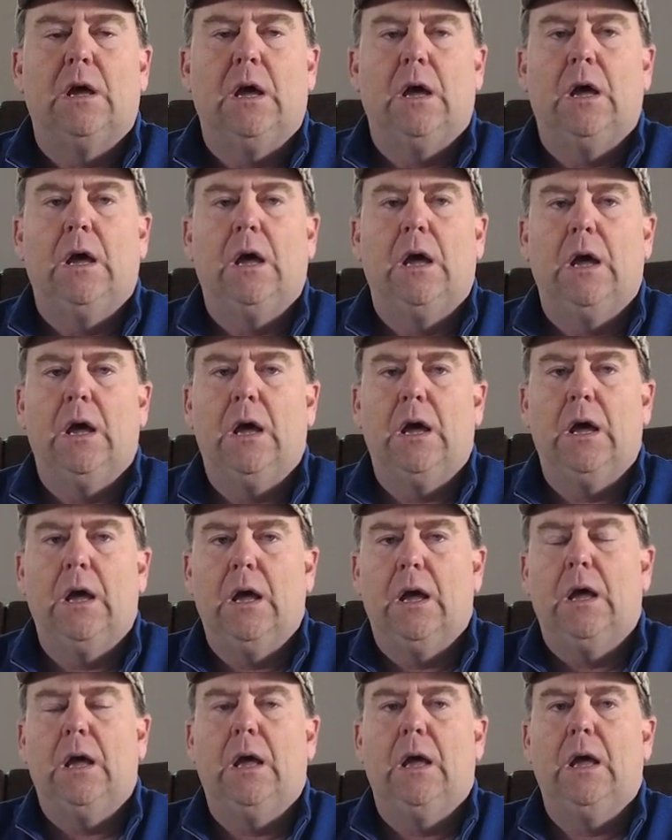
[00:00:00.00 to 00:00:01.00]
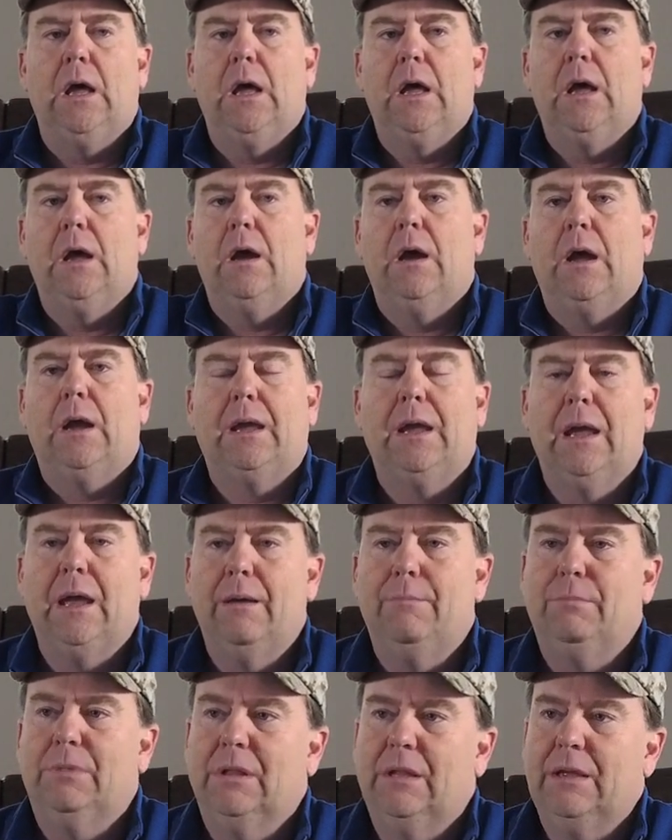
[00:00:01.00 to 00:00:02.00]
Uh, I
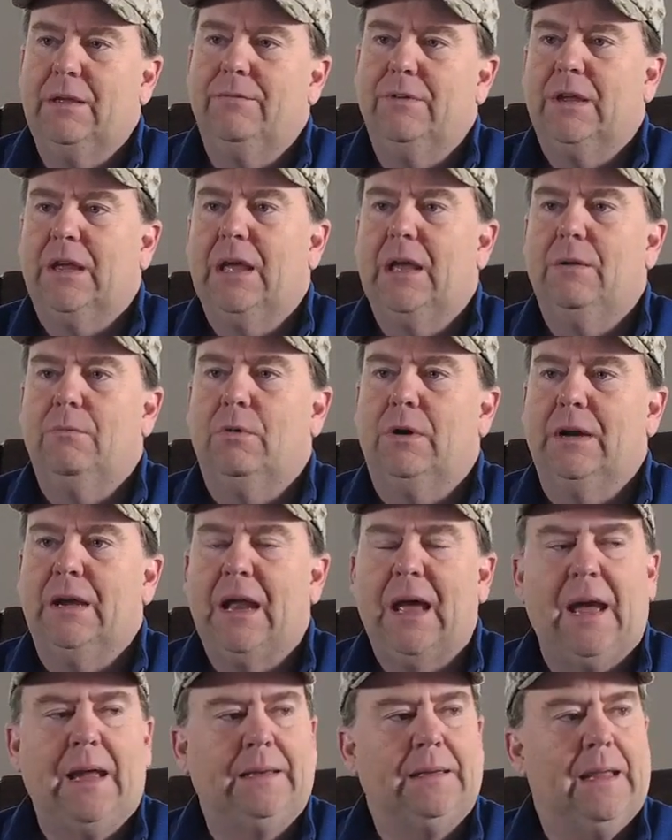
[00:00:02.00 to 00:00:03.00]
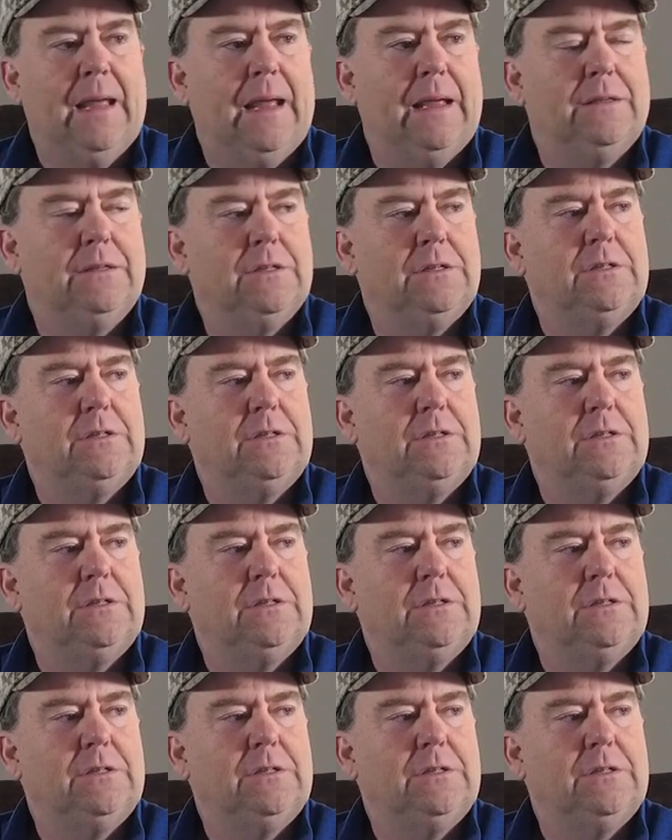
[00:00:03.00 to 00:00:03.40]
can't believe again we're nine days.